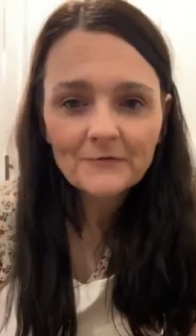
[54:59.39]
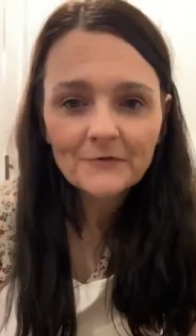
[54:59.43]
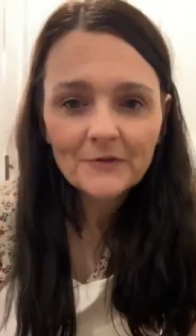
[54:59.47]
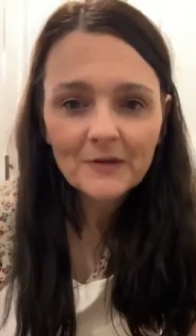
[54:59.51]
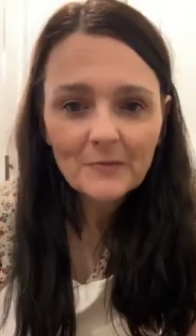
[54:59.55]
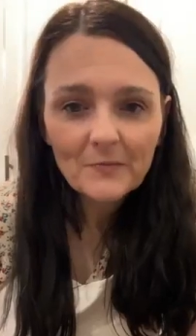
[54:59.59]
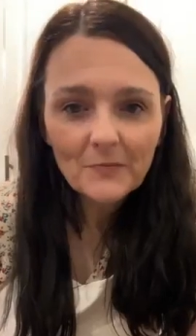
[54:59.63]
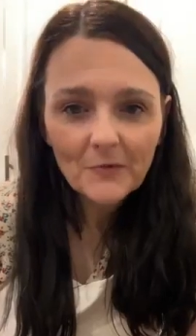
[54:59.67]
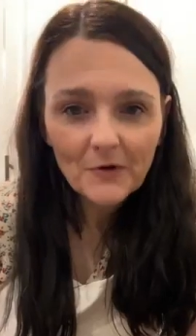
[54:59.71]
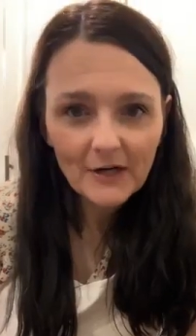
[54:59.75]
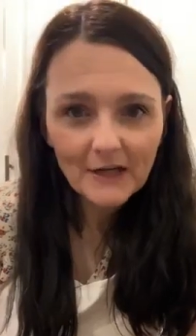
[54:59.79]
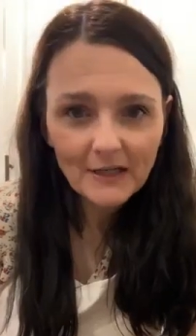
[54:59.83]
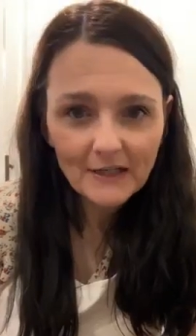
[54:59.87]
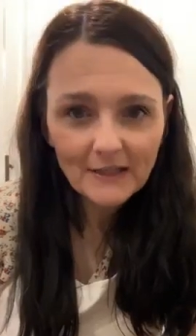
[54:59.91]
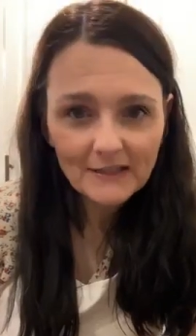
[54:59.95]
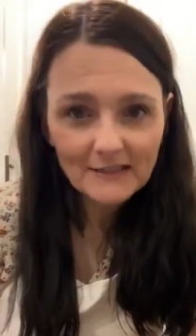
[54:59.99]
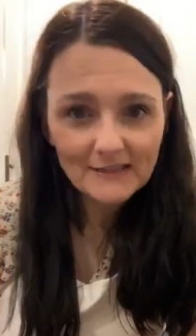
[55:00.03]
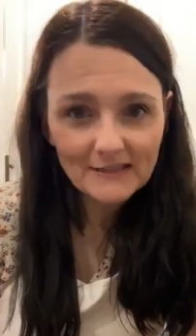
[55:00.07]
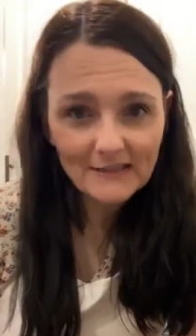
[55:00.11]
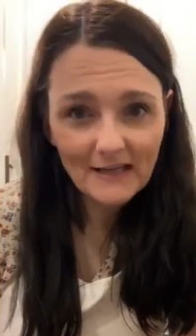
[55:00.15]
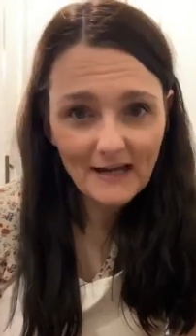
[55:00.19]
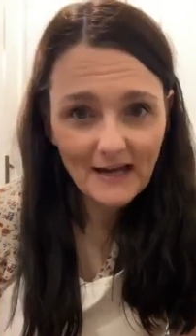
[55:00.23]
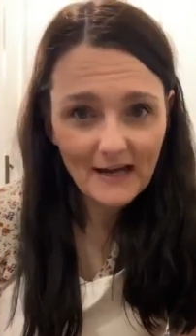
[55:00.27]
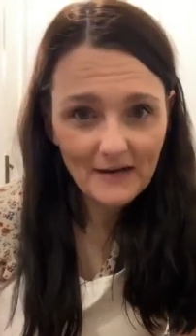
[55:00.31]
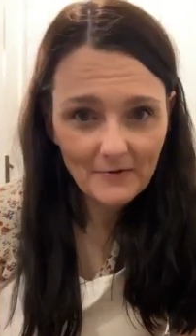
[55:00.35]
from work
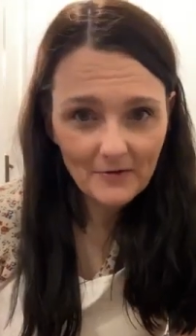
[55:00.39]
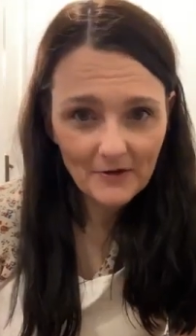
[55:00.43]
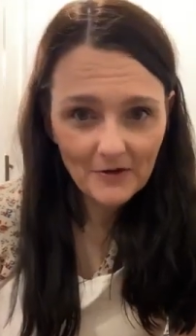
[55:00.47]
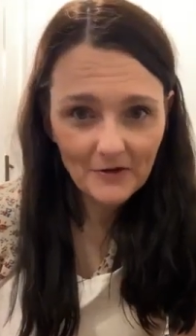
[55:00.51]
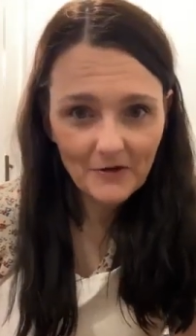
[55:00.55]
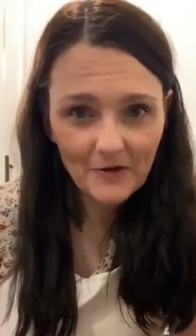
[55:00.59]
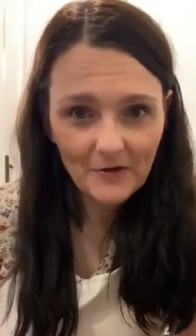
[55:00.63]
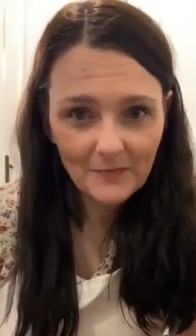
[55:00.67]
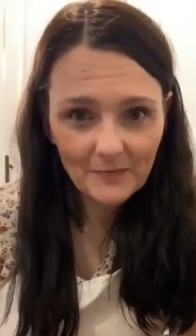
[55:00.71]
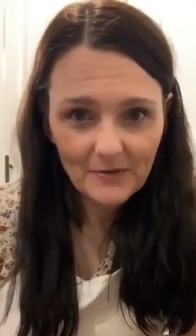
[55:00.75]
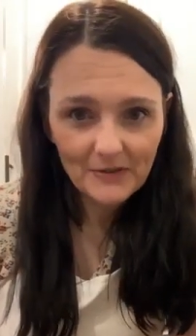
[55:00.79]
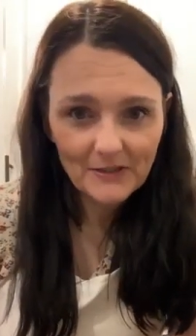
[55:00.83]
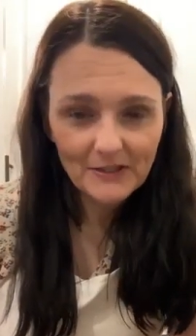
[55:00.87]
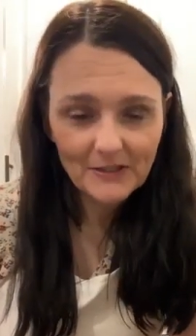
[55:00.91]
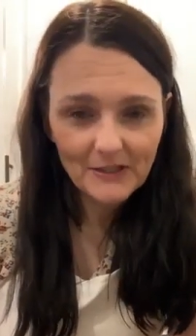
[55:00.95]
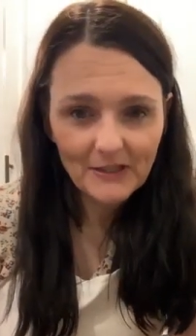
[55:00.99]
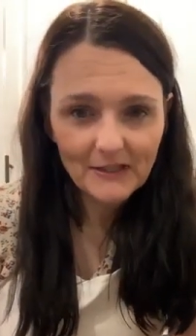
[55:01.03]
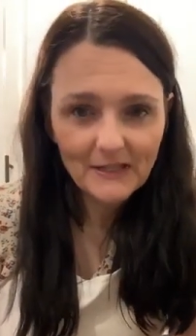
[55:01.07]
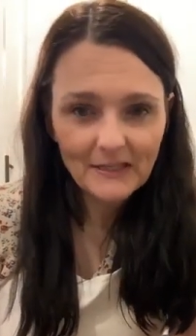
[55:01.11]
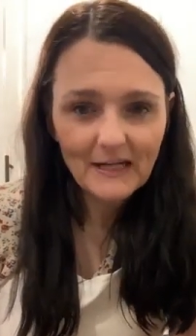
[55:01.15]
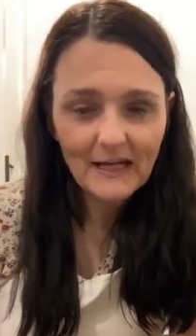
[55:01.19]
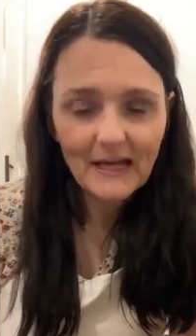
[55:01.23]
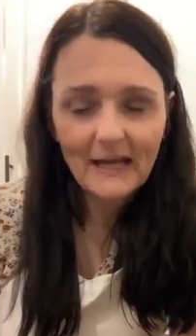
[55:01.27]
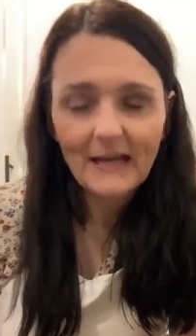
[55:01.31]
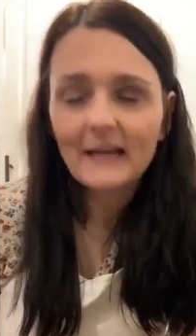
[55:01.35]
because I work corporate
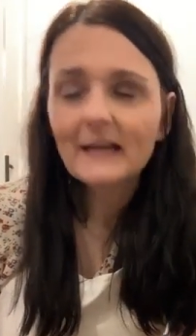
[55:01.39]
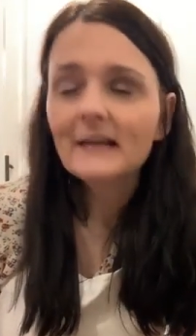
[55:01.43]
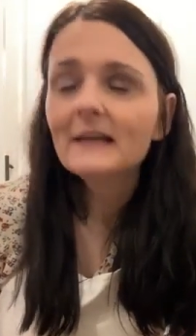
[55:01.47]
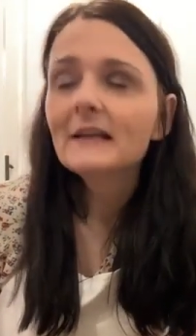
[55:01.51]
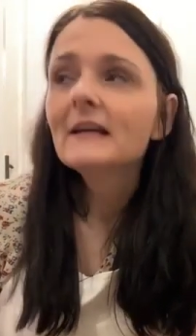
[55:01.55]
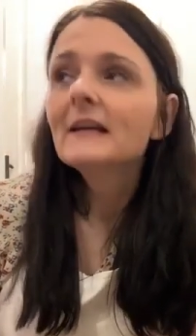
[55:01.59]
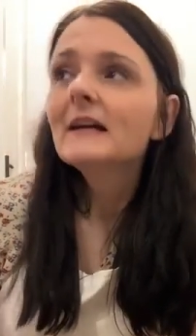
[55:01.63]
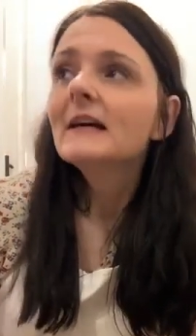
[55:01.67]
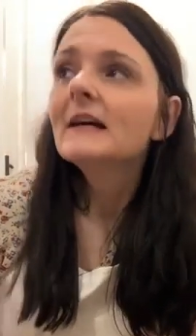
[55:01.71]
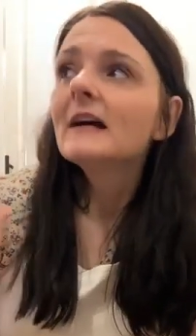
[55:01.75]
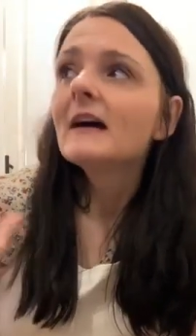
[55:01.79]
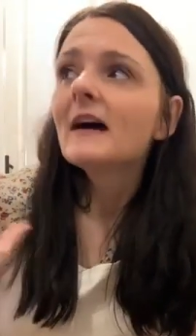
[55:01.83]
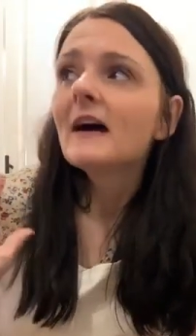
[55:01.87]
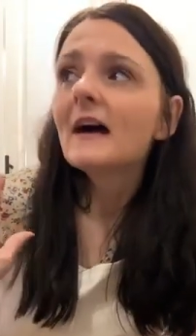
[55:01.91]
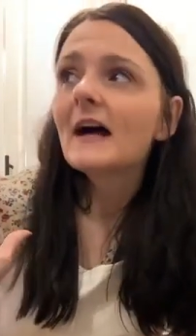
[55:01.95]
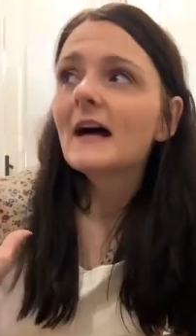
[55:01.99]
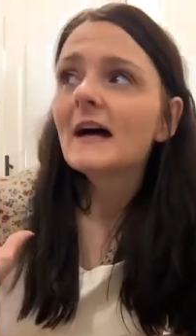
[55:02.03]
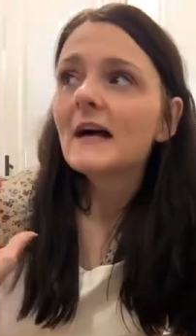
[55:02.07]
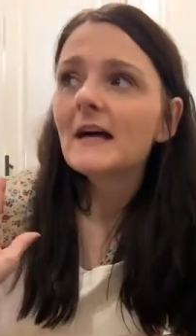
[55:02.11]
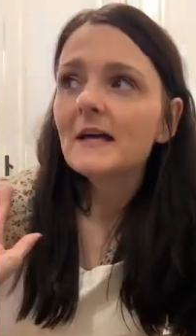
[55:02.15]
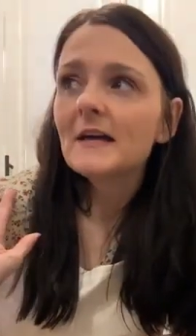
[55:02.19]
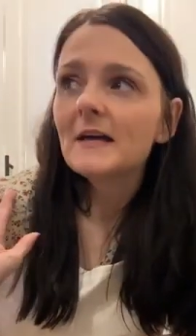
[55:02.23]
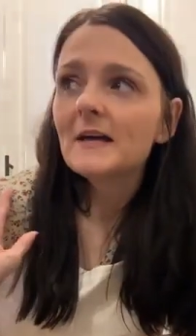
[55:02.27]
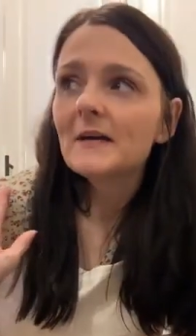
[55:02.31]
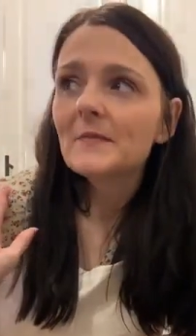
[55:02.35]
during the day.
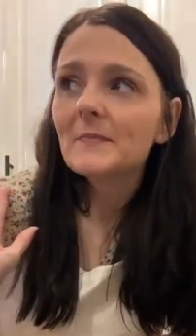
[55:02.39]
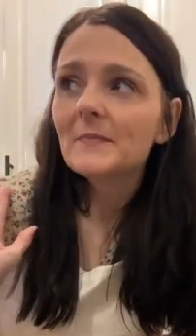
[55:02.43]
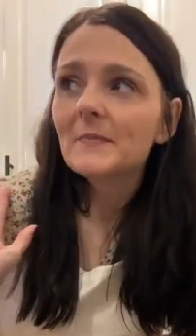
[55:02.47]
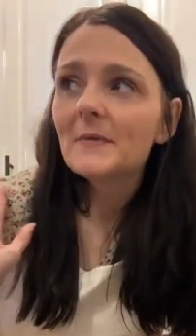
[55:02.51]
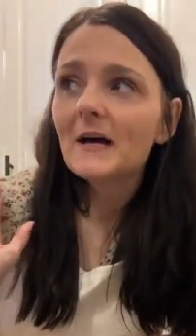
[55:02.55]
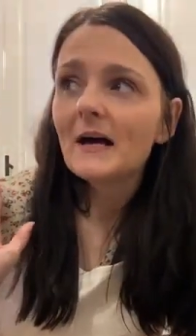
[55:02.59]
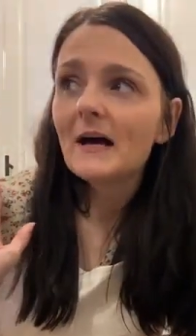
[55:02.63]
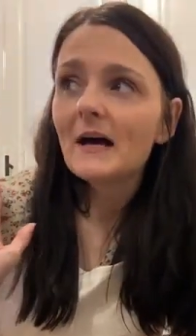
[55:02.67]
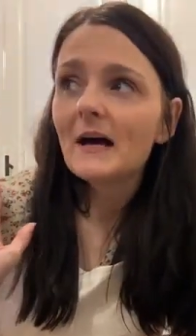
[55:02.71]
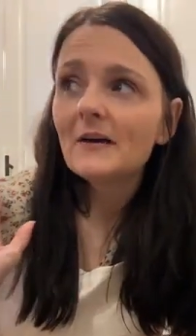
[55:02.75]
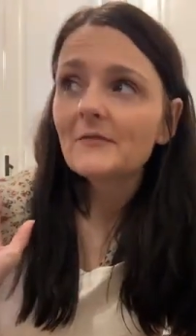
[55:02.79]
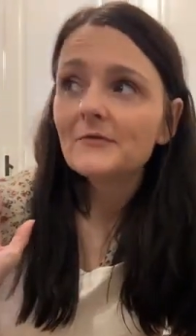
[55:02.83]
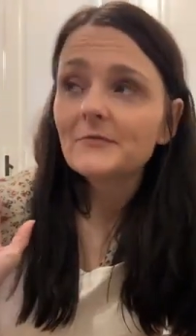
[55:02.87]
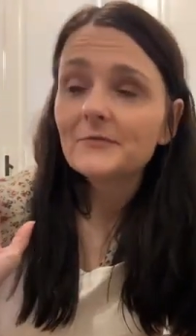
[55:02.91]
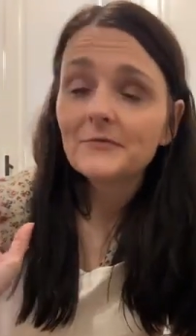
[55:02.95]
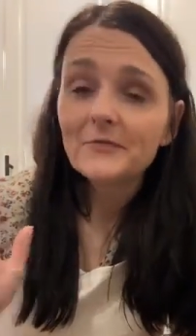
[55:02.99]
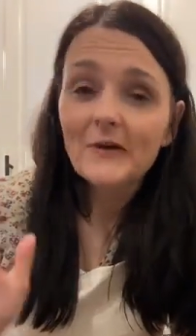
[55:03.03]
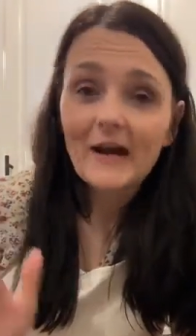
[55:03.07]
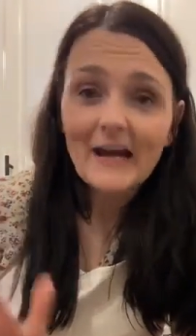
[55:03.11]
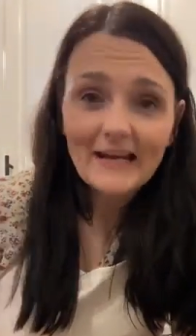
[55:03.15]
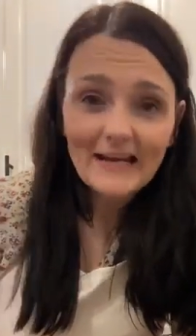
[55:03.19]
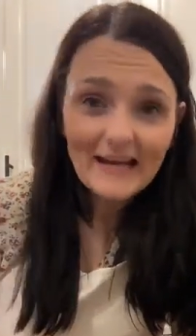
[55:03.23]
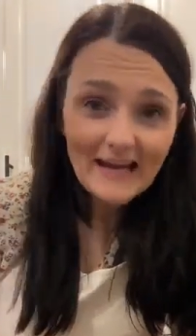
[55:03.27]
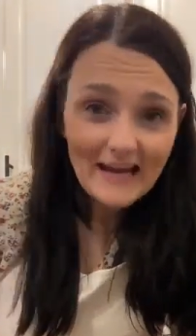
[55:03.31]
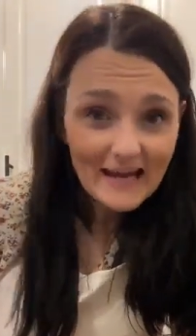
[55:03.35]

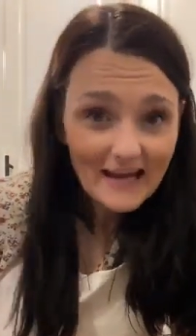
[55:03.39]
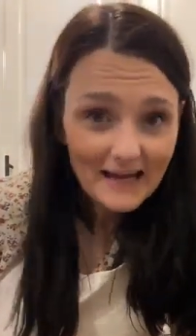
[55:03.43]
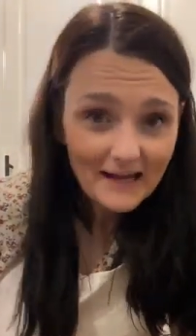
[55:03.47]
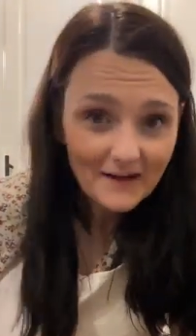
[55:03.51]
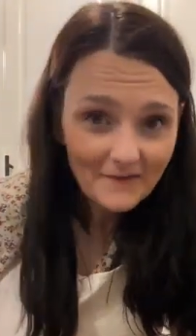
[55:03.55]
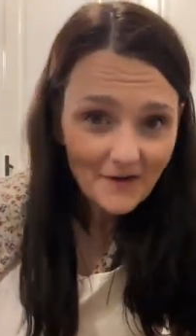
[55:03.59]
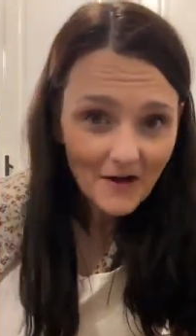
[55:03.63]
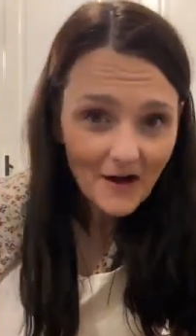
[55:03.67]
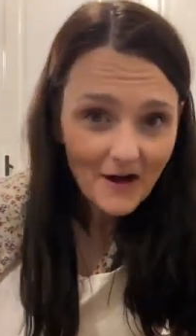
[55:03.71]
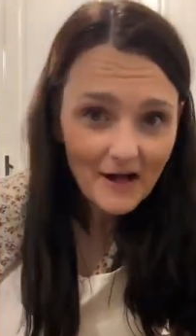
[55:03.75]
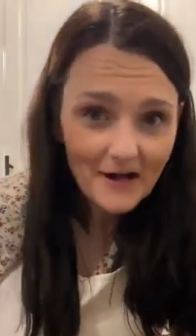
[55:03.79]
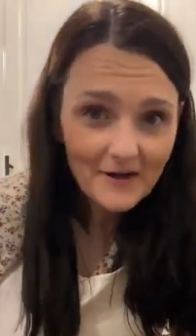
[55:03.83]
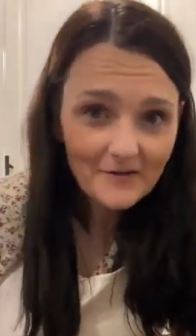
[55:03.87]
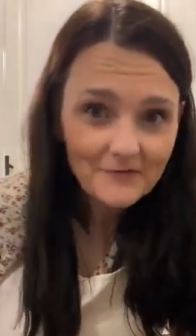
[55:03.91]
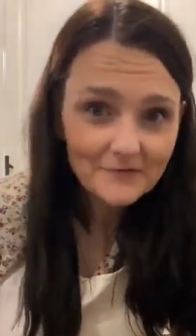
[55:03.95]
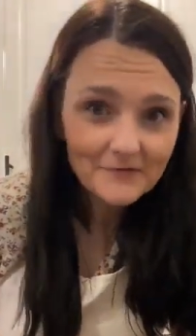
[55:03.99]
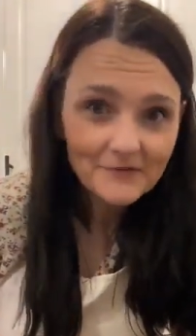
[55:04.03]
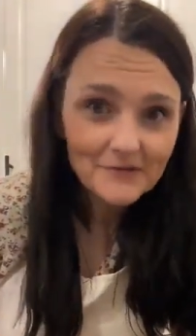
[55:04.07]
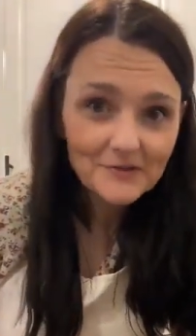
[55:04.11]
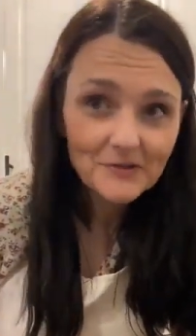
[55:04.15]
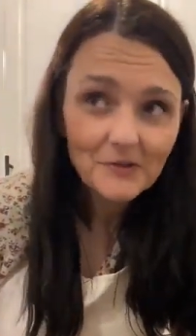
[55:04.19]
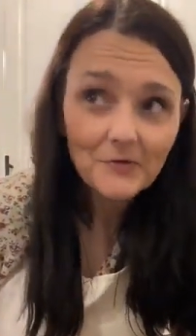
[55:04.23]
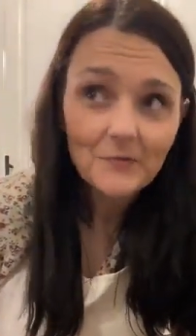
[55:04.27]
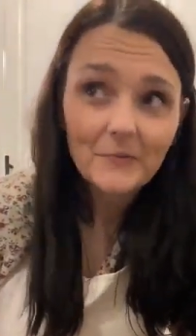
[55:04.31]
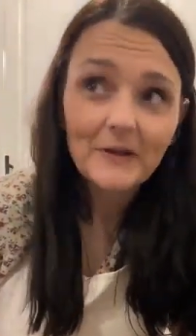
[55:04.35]
Friday I have
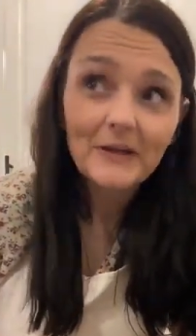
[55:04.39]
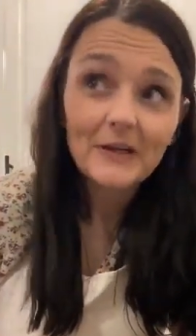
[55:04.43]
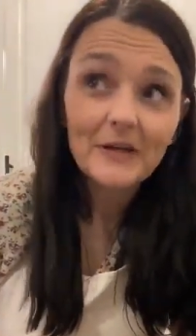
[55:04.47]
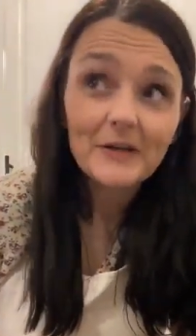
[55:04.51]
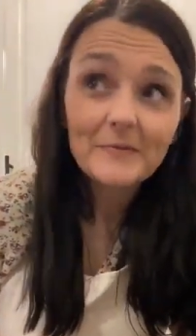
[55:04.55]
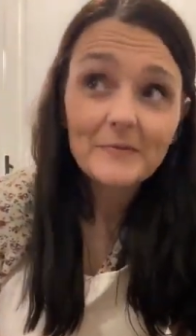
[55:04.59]
off, so